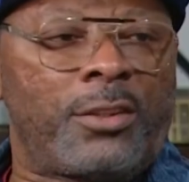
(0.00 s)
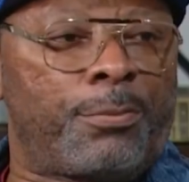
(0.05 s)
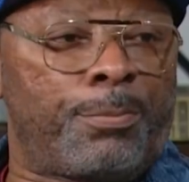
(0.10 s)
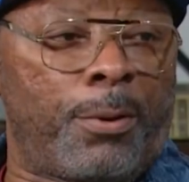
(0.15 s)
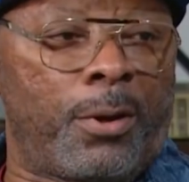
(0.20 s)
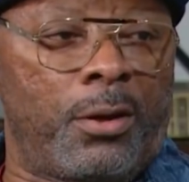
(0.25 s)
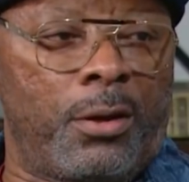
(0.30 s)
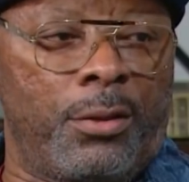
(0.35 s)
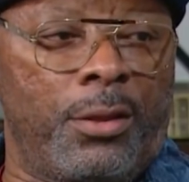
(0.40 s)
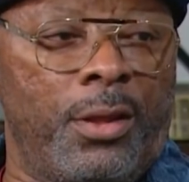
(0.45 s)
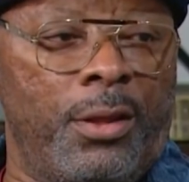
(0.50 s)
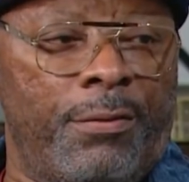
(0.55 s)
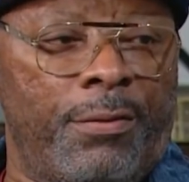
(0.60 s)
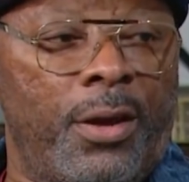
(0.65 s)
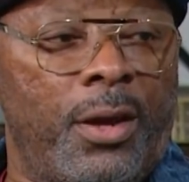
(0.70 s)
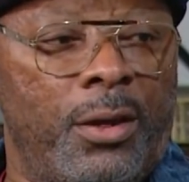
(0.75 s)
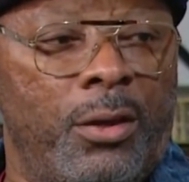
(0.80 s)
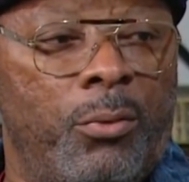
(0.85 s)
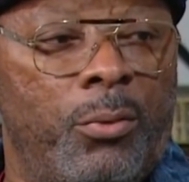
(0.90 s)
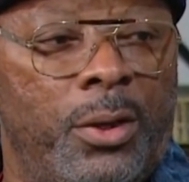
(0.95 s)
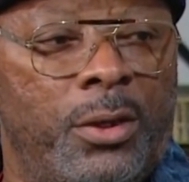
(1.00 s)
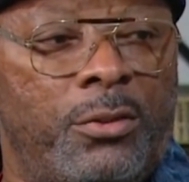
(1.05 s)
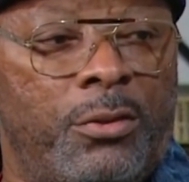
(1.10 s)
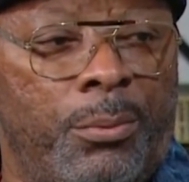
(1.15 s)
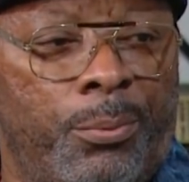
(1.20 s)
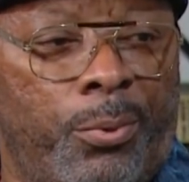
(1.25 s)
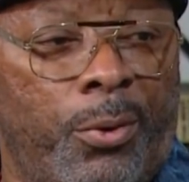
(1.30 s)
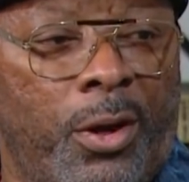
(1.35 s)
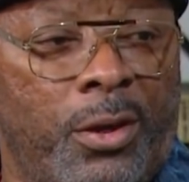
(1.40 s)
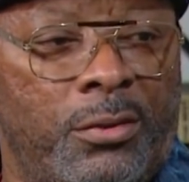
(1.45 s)
part of the
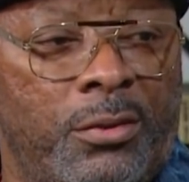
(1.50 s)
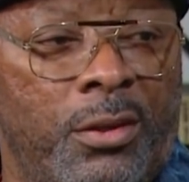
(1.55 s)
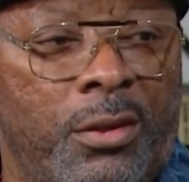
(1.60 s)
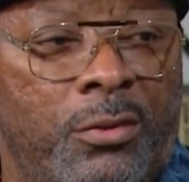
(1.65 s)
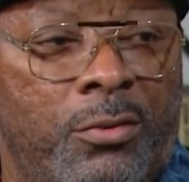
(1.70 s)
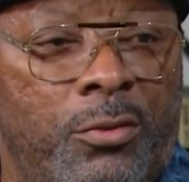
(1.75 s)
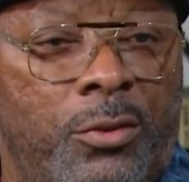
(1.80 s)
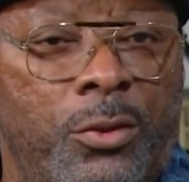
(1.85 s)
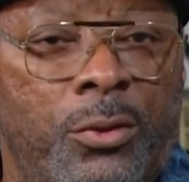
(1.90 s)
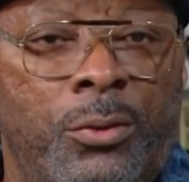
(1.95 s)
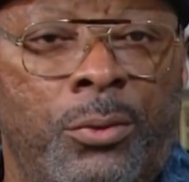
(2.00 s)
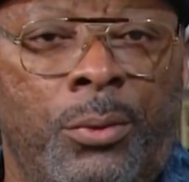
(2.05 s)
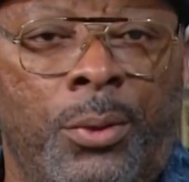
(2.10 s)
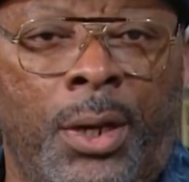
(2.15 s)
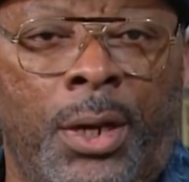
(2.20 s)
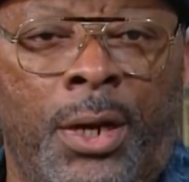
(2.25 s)
evaluation process too.